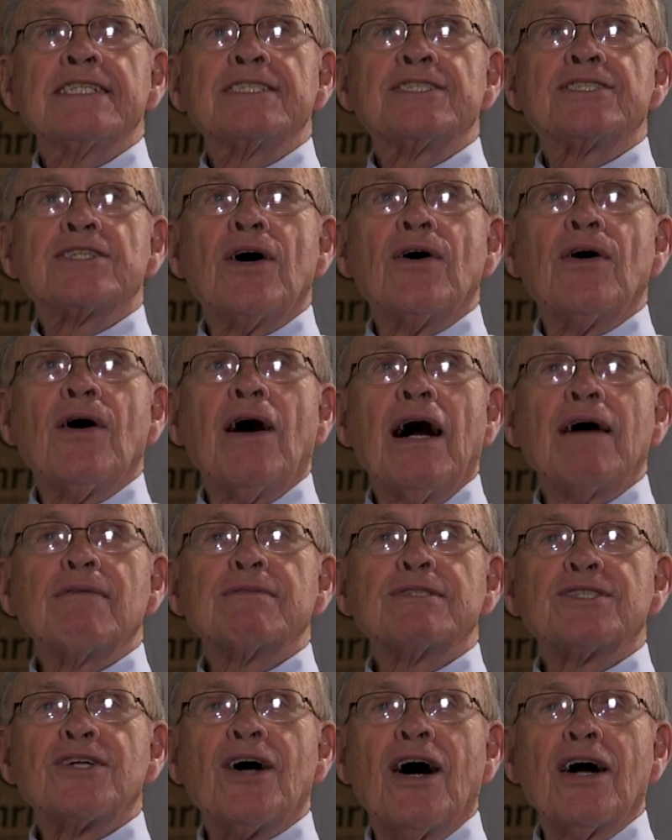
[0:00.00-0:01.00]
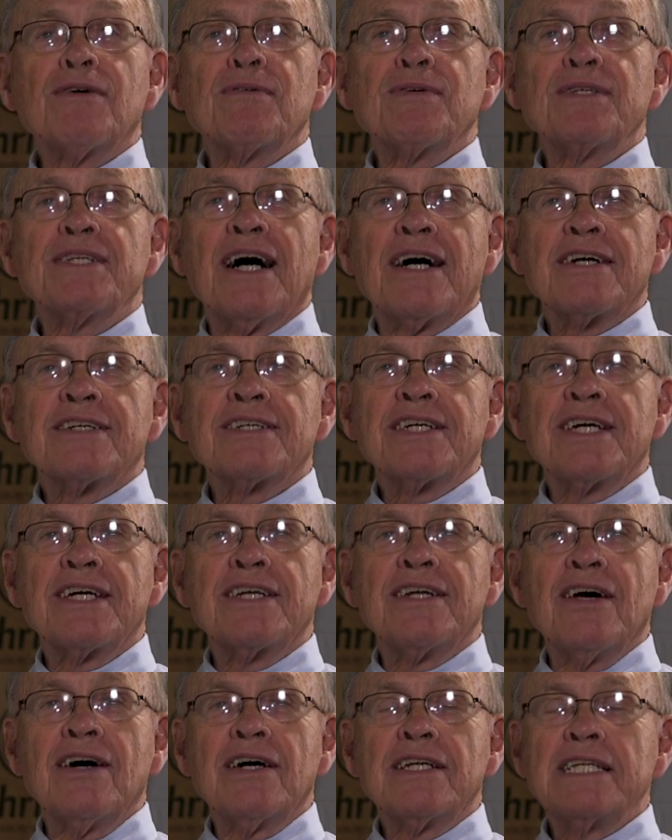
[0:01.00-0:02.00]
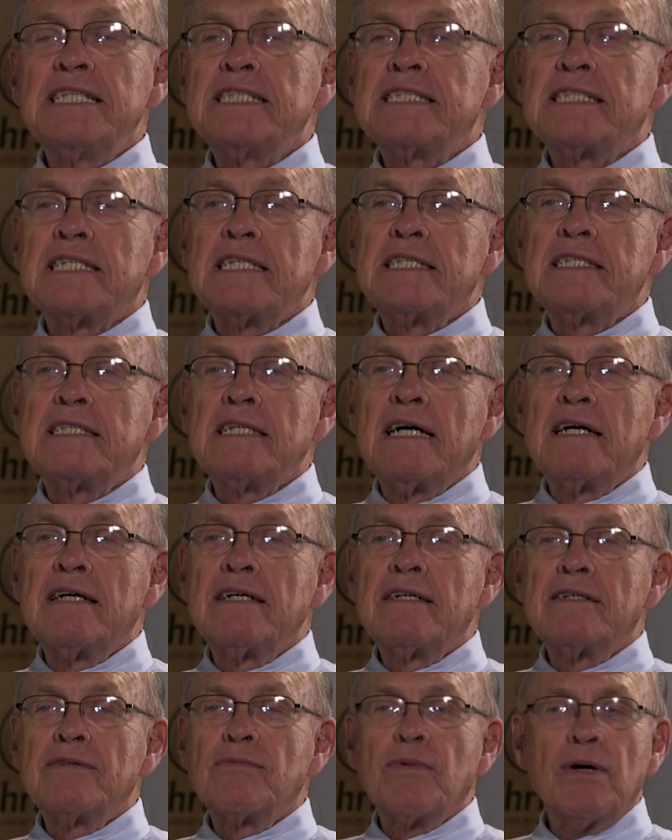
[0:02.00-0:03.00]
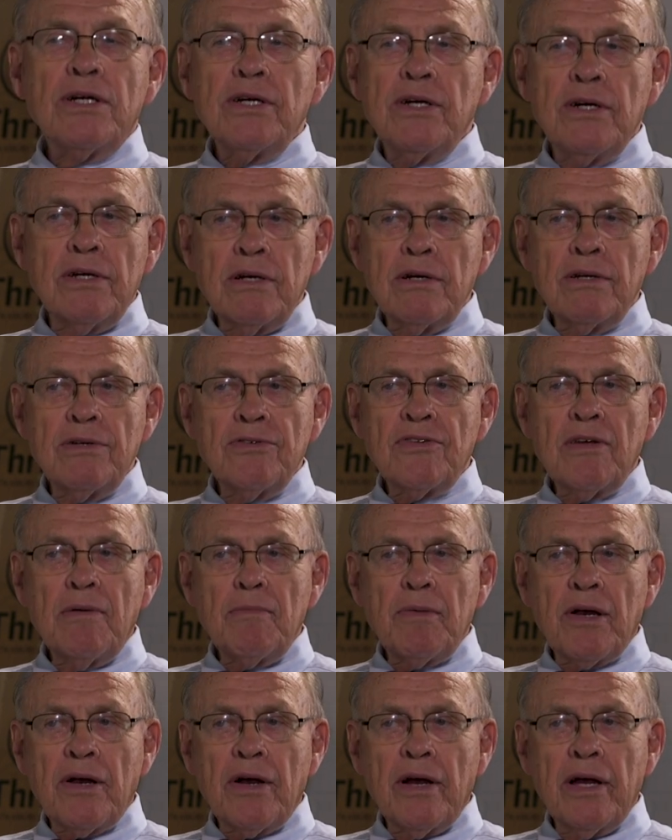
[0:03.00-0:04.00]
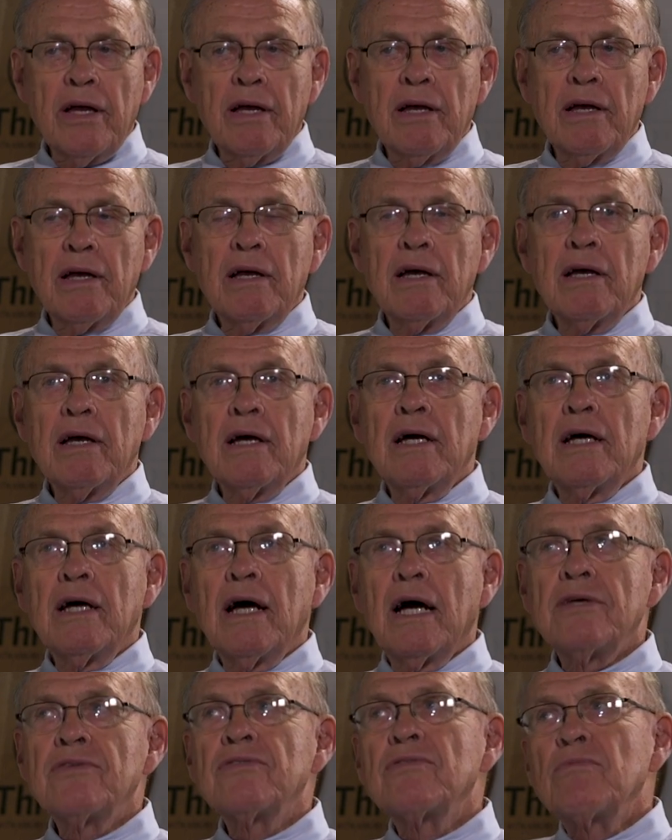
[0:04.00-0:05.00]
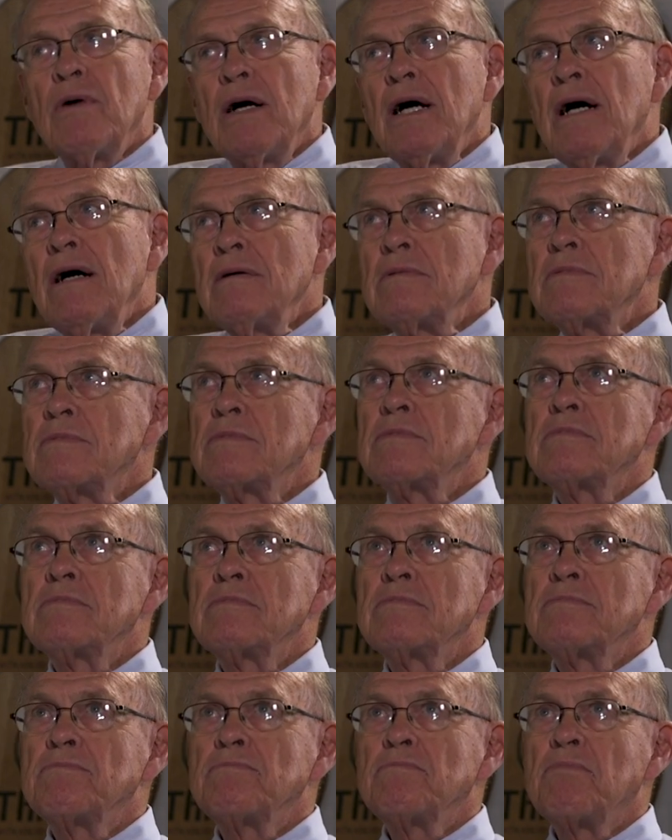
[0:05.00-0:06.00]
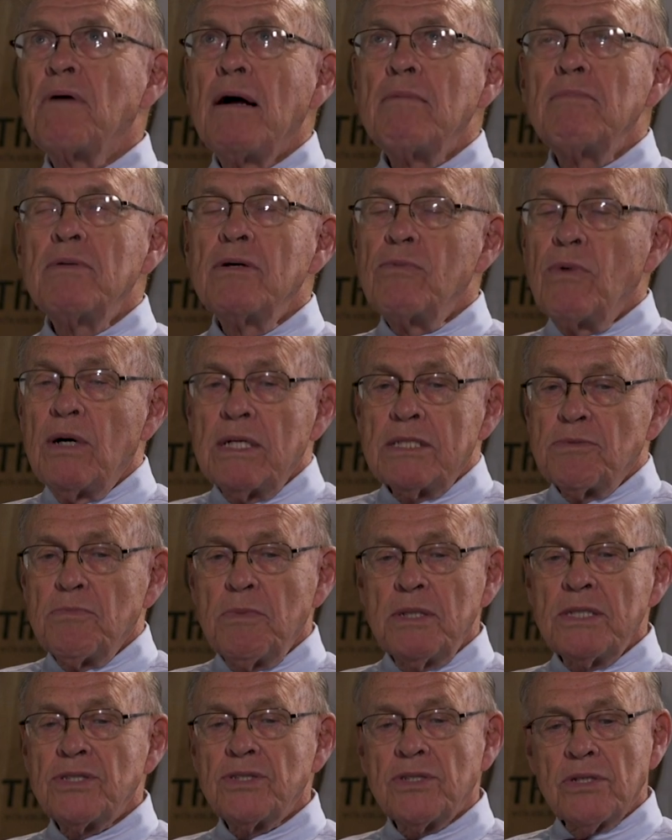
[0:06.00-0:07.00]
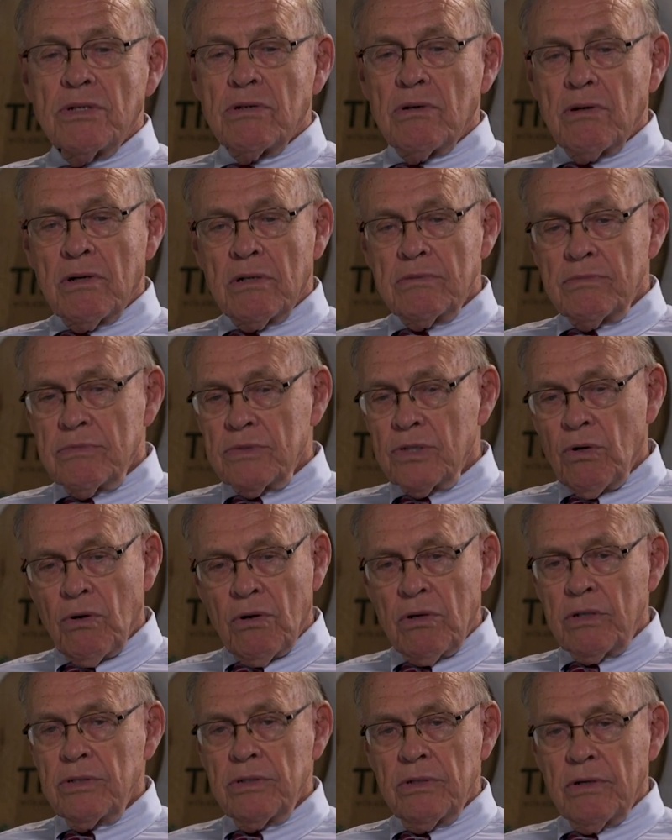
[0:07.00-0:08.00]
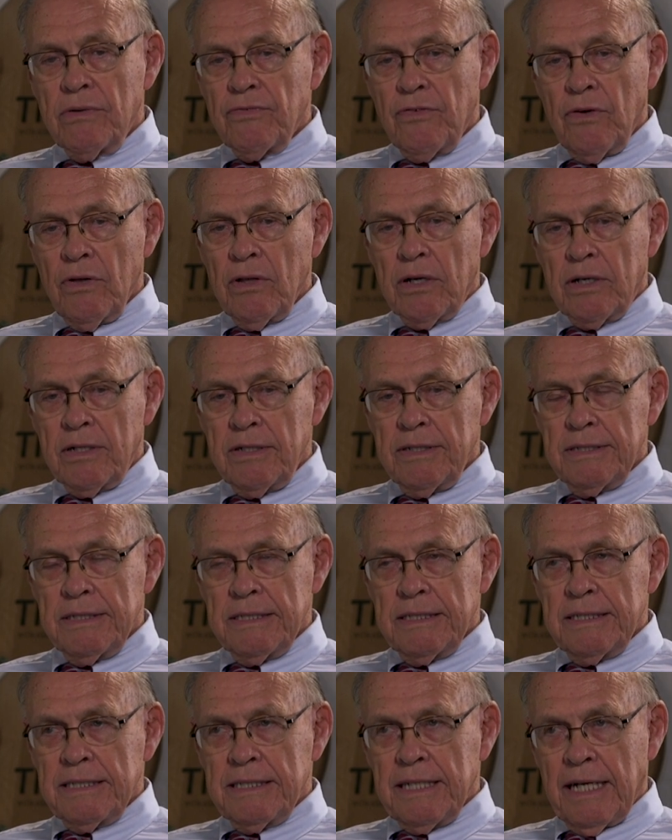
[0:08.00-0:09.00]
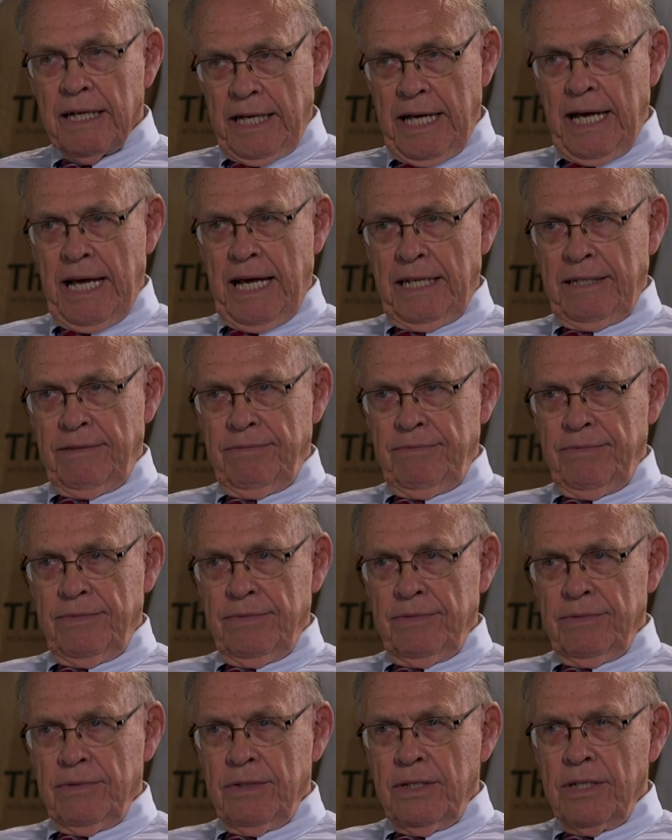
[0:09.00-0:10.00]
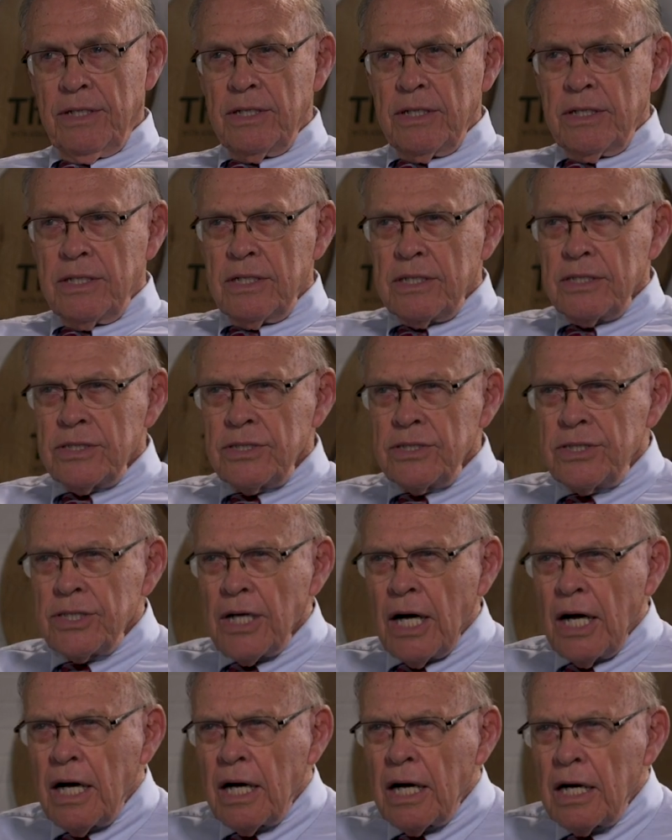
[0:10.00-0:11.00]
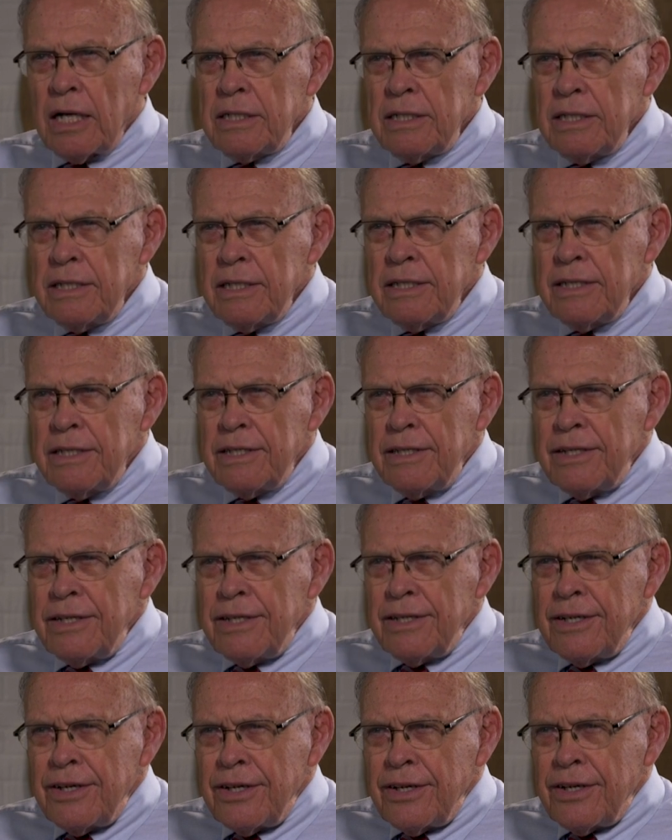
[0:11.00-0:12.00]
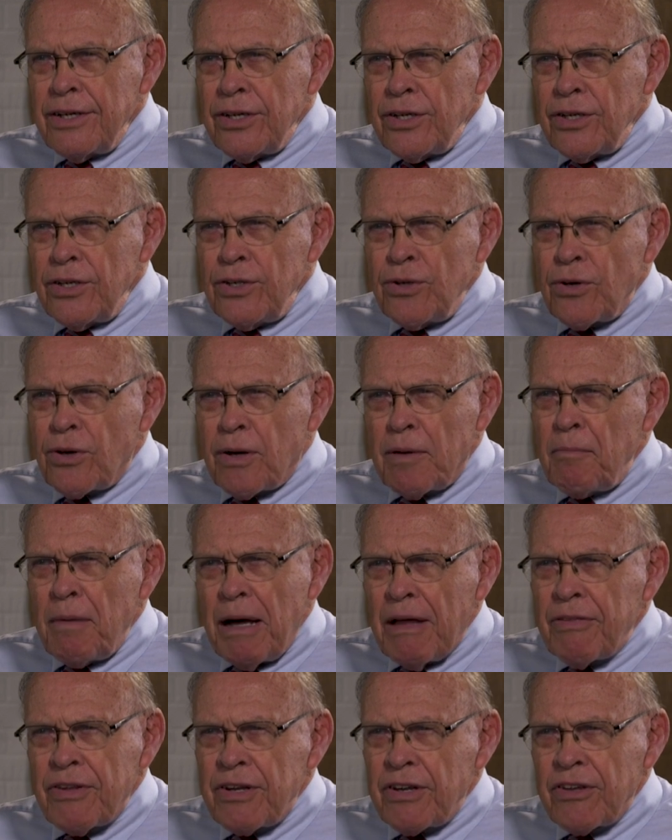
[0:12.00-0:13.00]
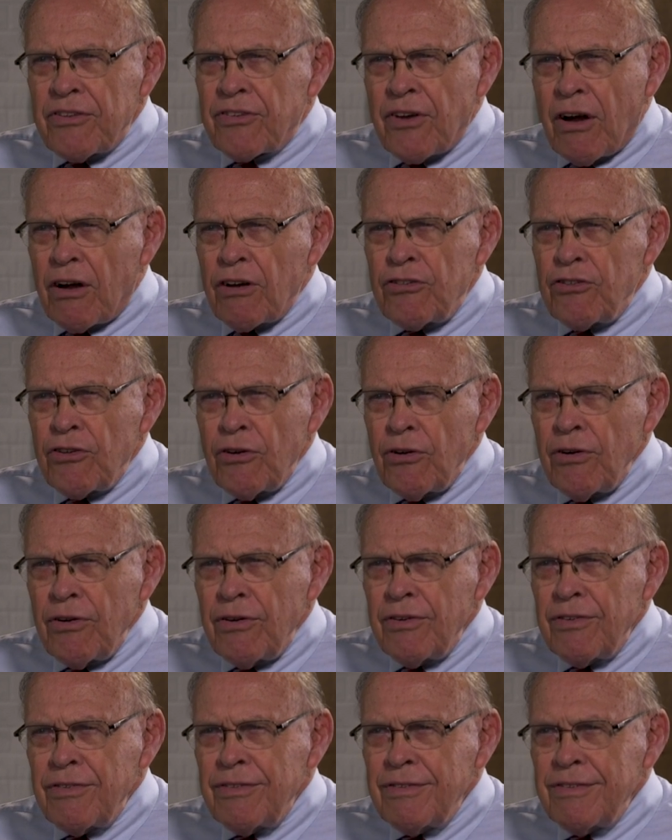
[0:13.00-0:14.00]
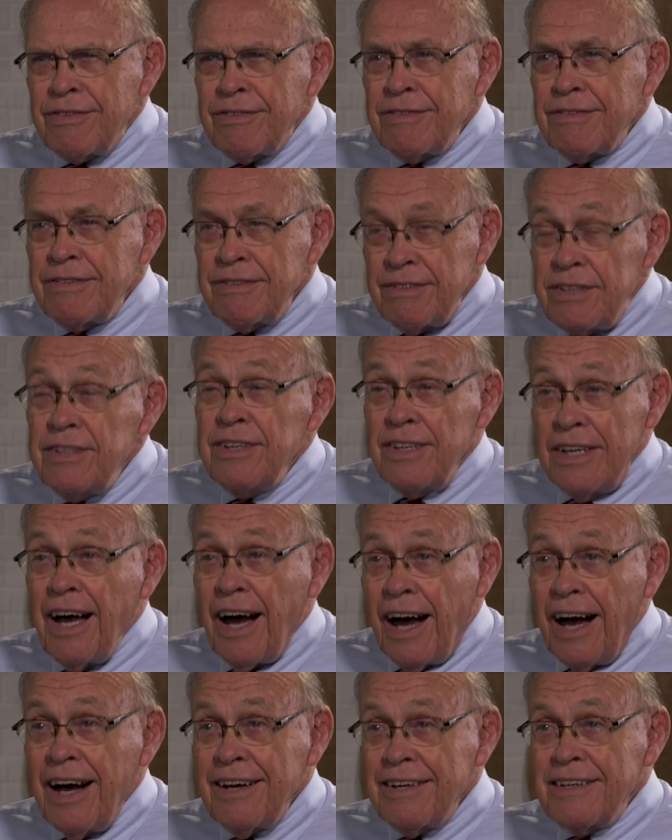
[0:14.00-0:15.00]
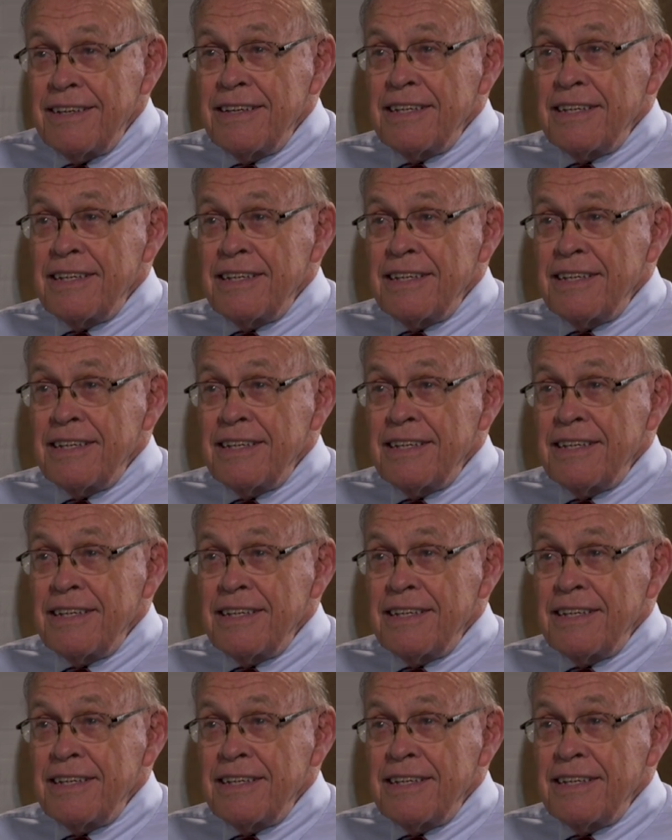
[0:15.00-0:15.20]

So I was talking with Dr. Kinlaw, and he said, uh, "Where are you going to go to seminary?" I said, "Well, probably Westminster or Gordon or Fuller." Again, John, you're a Methodist, aren't you? Yeah.